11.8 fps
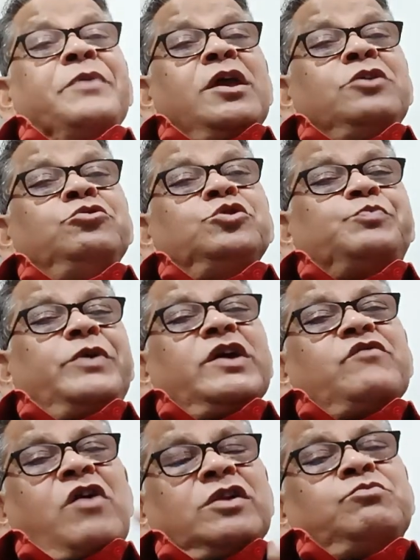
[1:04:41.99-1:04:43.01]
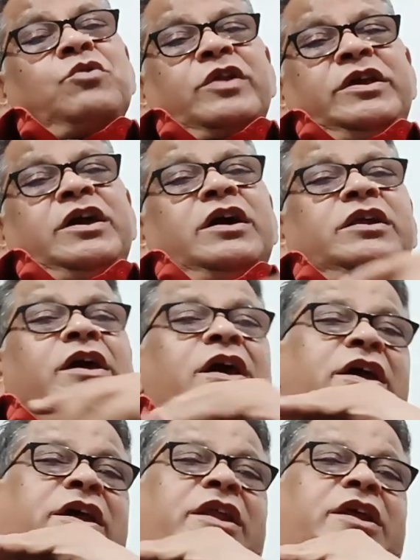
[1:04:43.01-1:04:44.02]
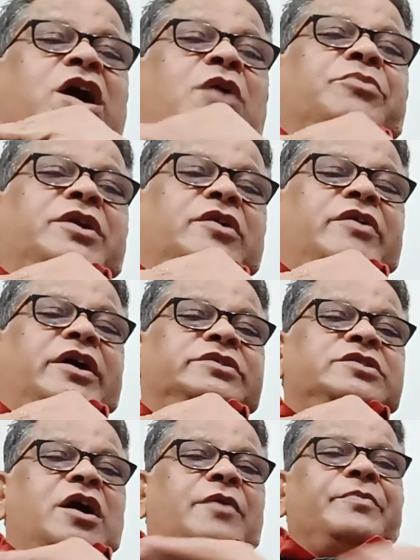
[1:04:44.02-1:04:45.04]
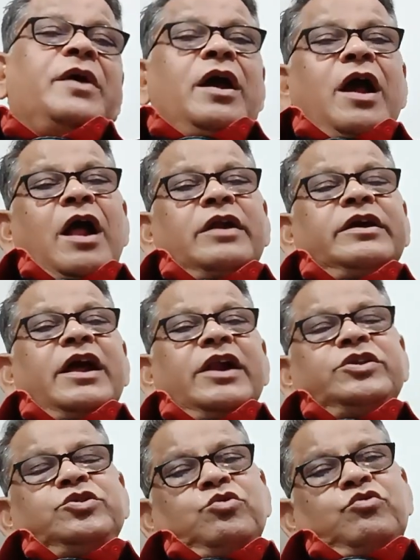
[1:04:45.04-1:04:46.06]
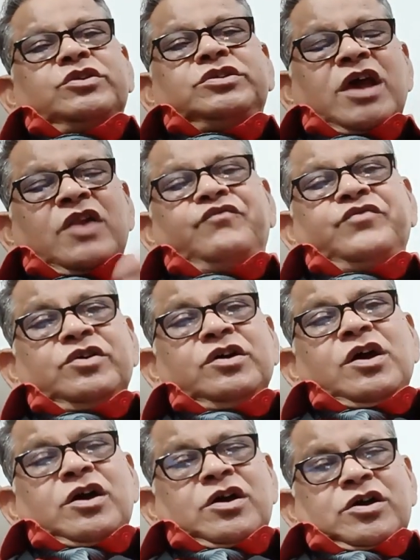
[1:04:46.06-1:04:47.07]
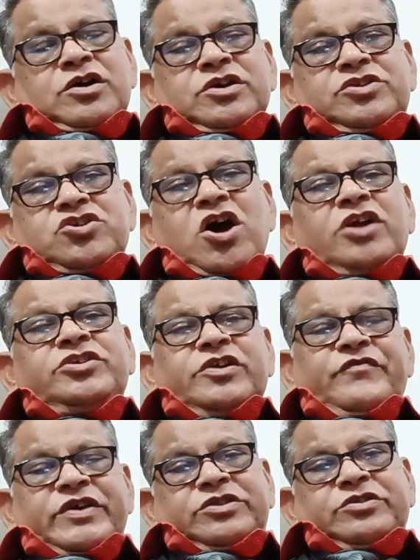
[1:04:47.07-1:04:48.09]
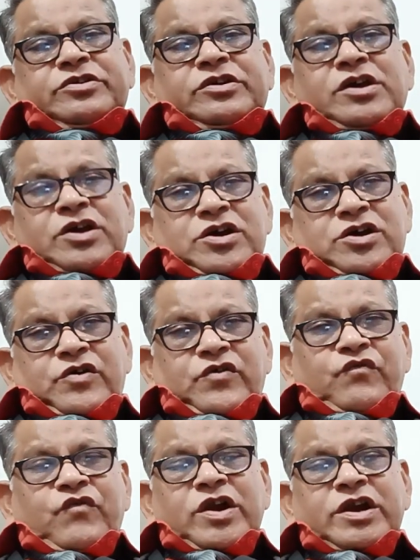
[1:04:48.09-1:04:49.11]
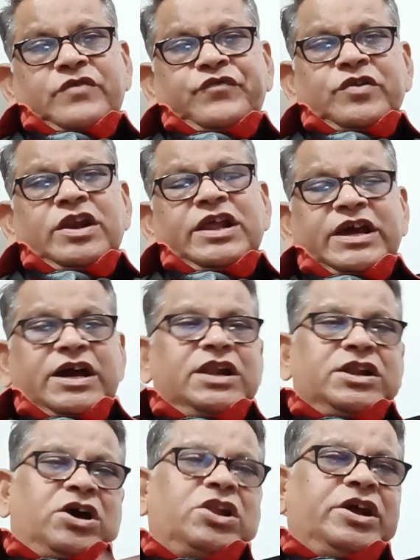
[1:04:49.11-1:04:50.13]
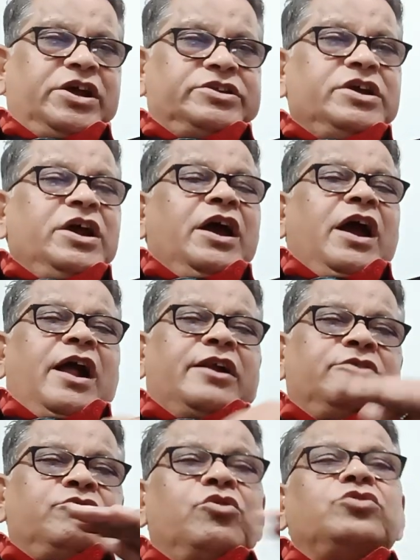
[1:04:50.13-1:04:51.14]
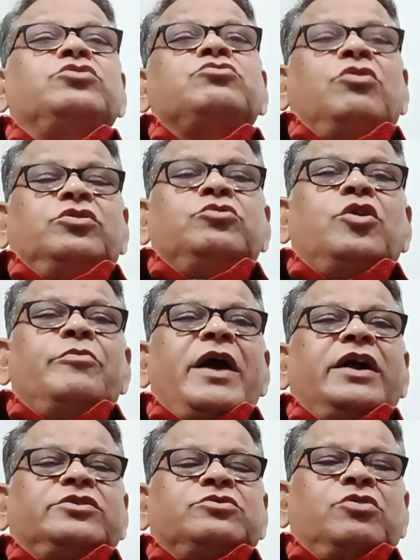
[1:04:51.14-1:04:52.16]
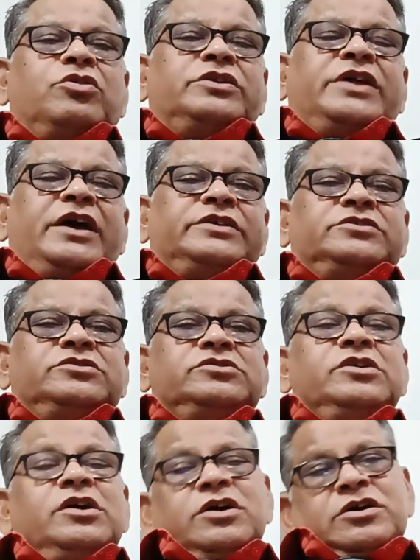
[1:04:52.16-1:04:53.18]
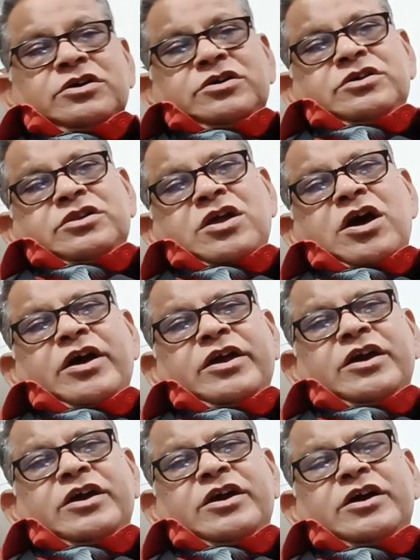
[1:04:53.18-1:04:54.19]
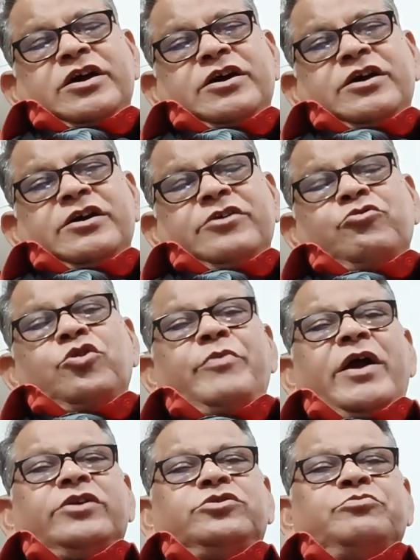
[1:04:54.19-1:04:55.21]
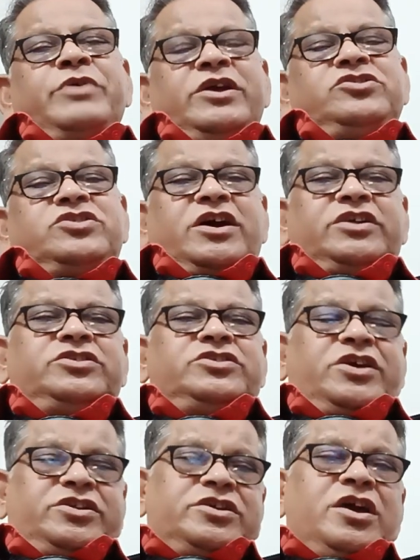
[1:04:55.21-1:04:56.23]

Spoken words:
You spare one more year in competitive exam and get yourself charged with wonderful legal knowledge and go to court, go back to court as a lawyer, go back to bench as judge,